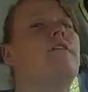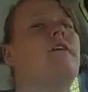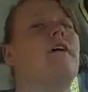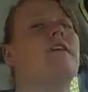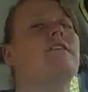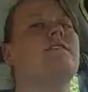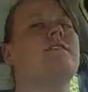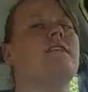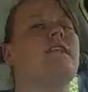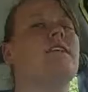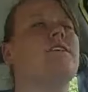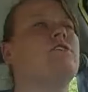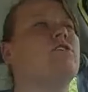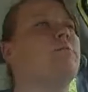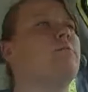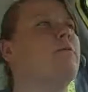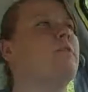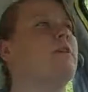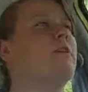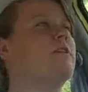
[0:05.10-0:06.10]
Today is the
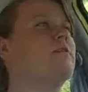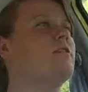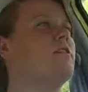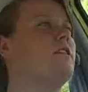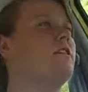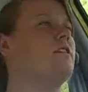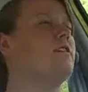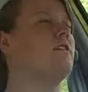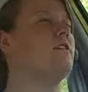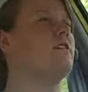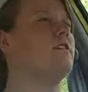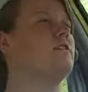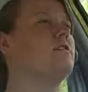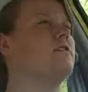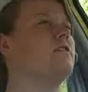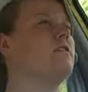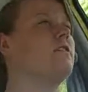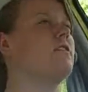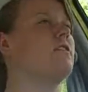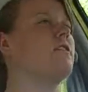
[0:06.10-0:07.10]
letter P, so let
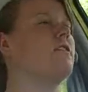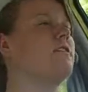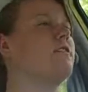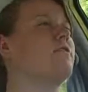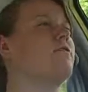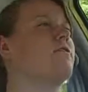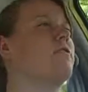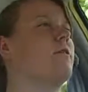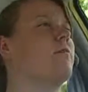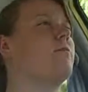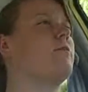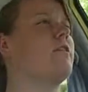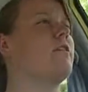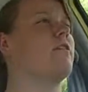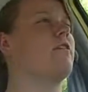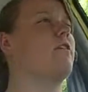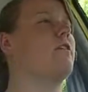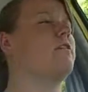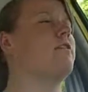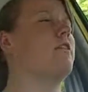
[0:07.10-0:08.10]
us think of something
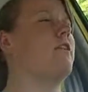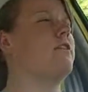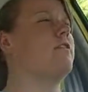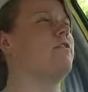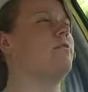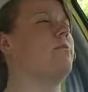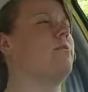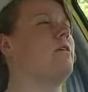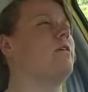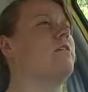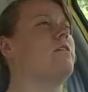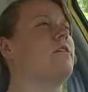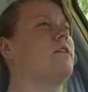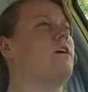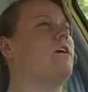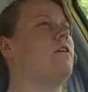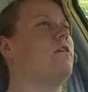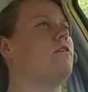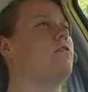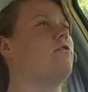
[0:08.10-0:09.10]
on the letter P on the
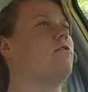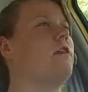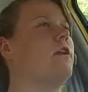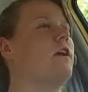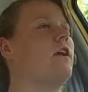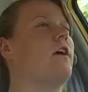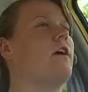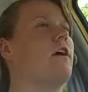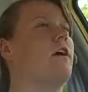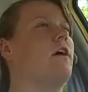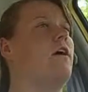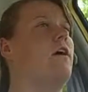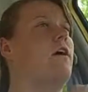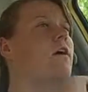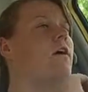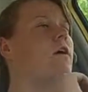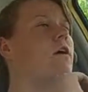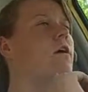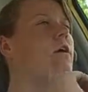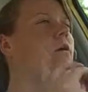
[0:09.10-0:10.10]
count of three.
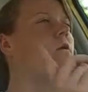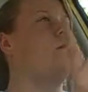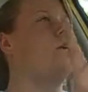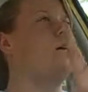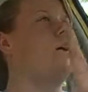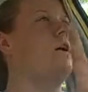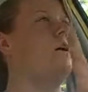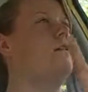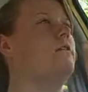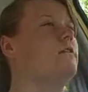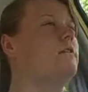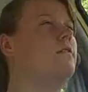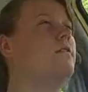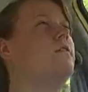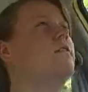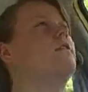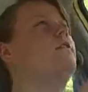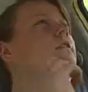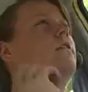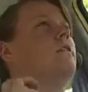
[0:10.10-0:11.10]
One,
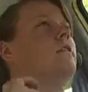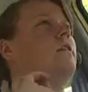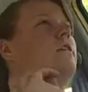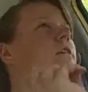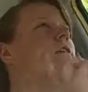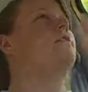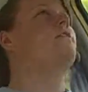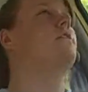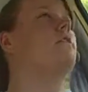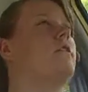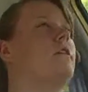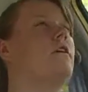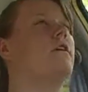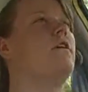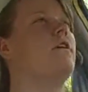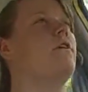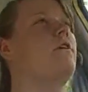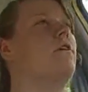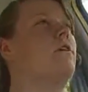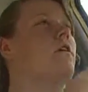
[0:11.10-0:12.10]

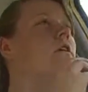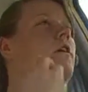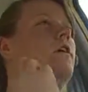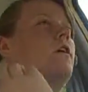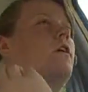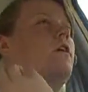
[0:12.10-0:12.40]
two,